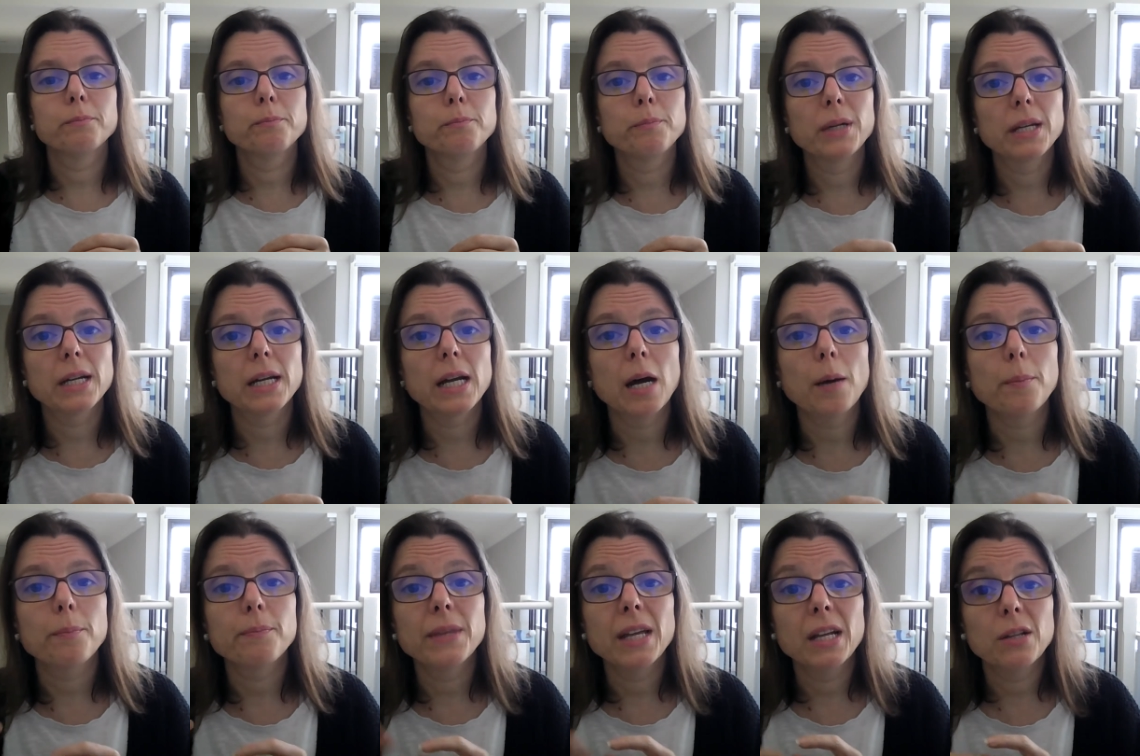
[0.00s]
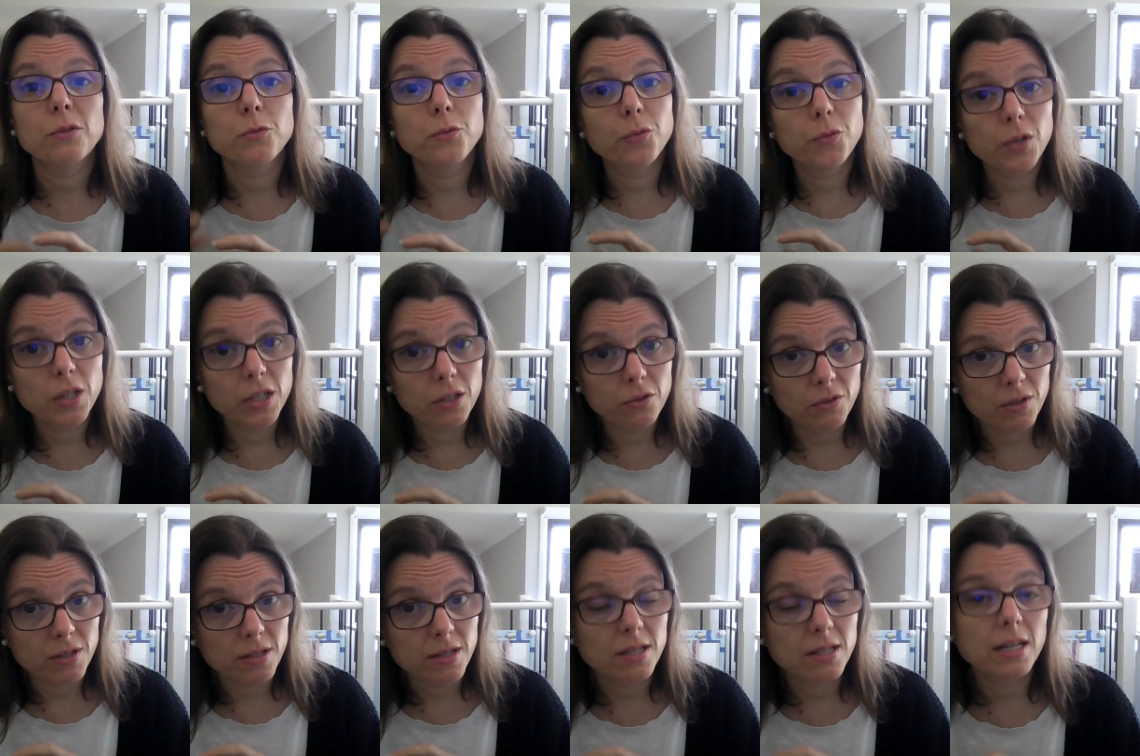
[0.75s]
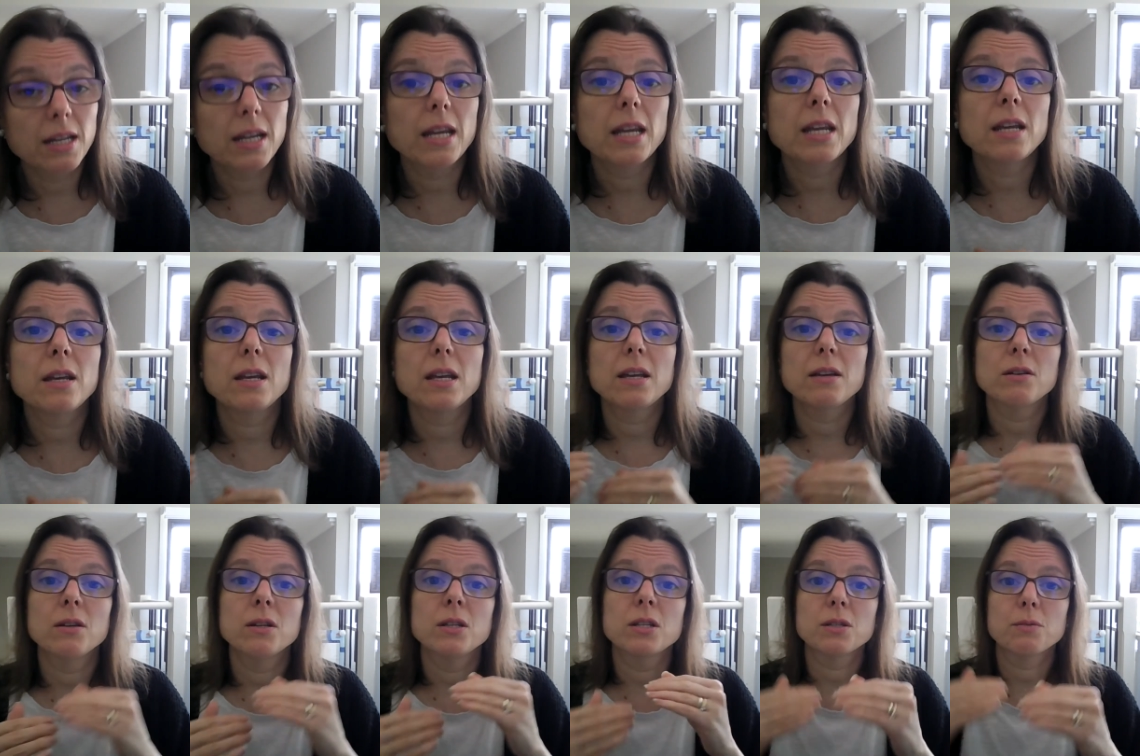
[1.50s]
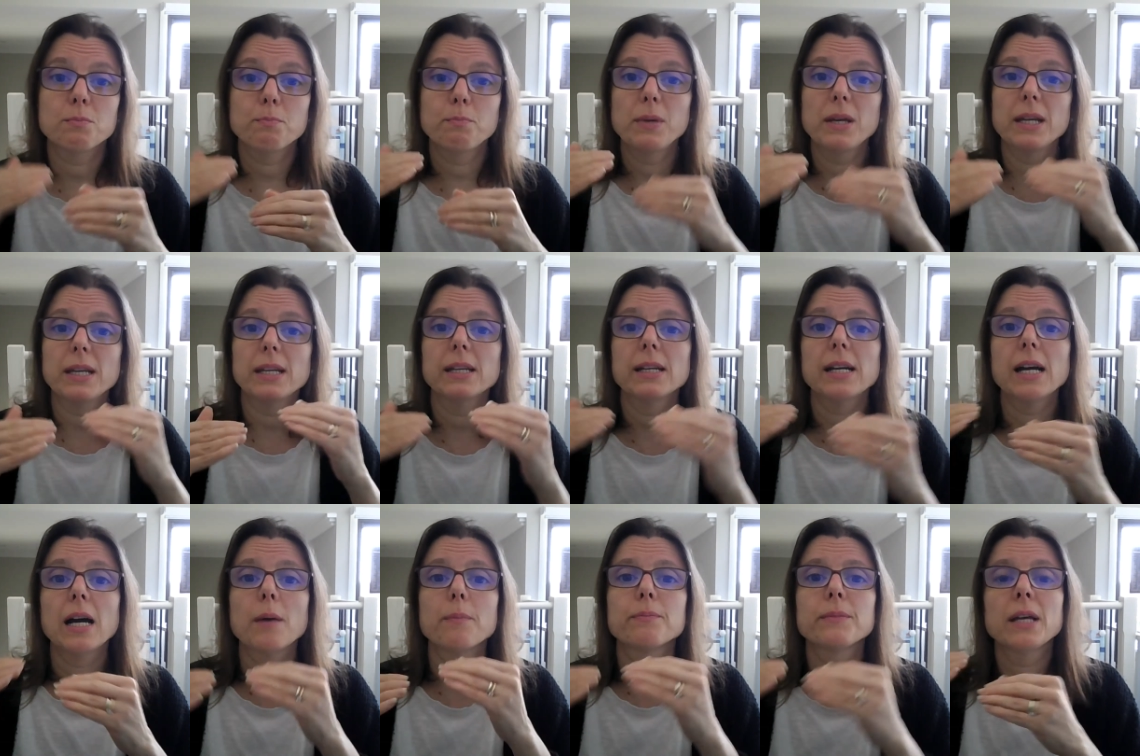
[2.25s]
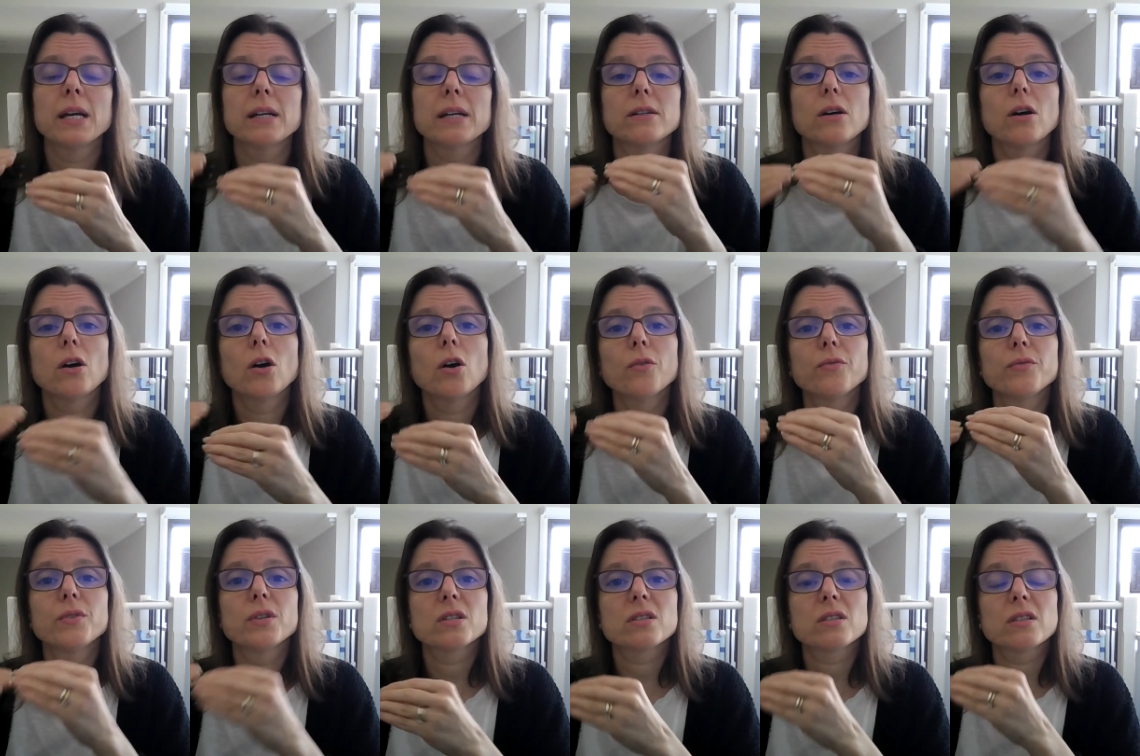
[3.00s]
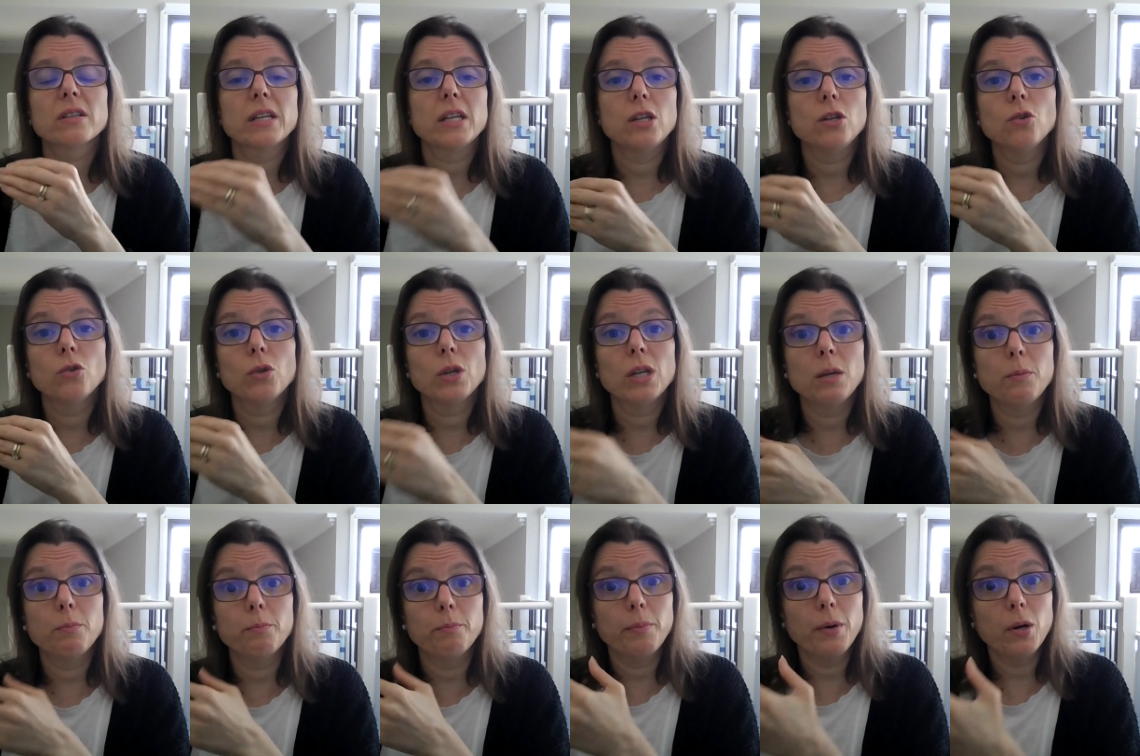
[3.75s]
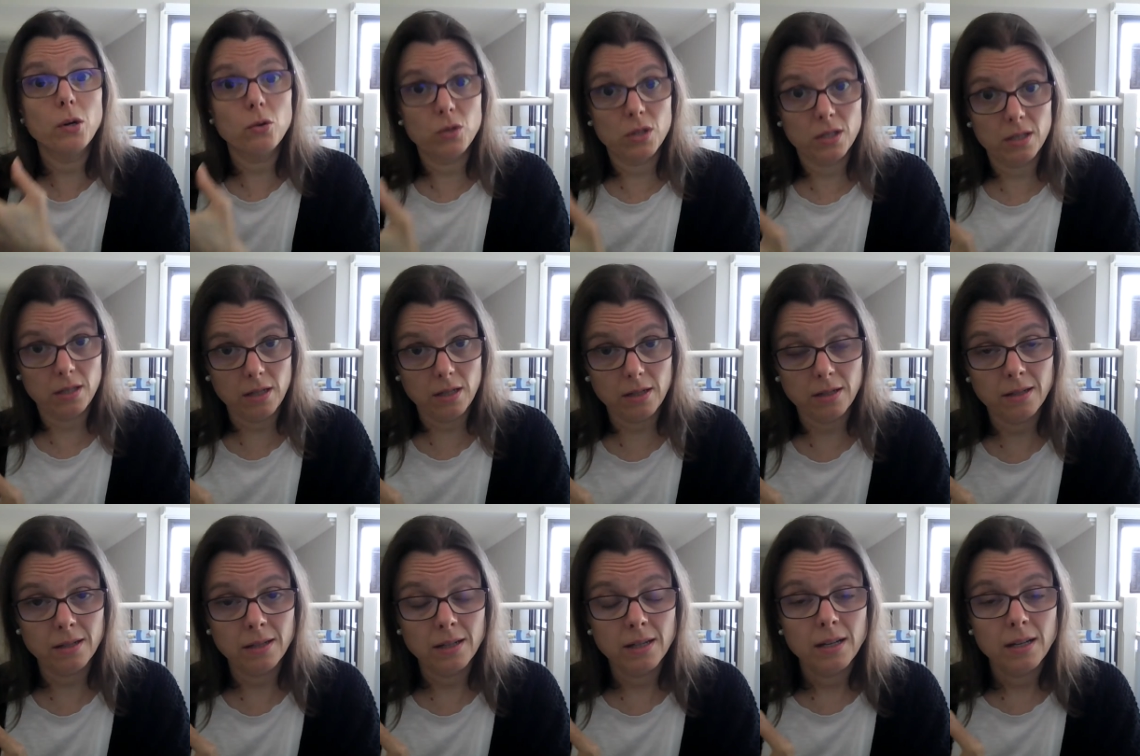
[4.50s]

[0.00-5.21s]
pick up that frequency. It is picking up that, obviously, you keep posting